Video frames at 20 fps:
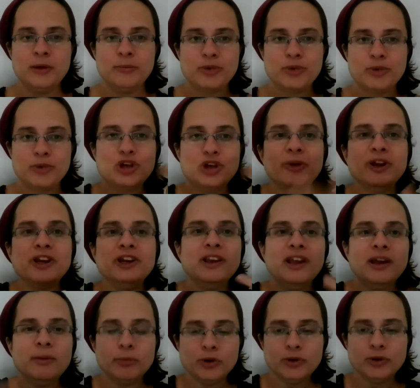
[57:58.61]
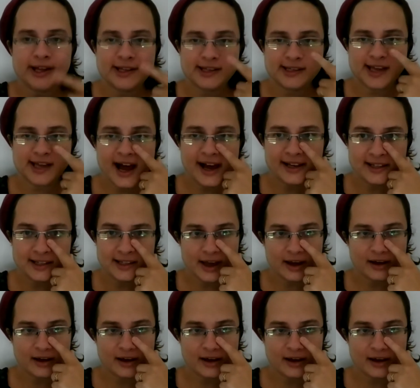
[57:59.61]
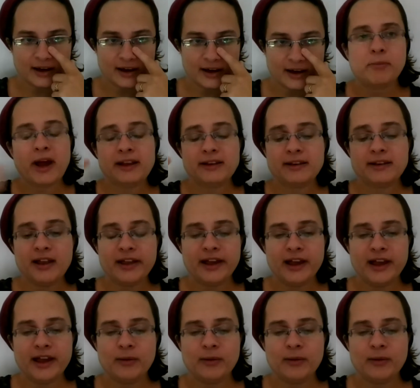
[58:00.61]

but she manipulates Isaac by telling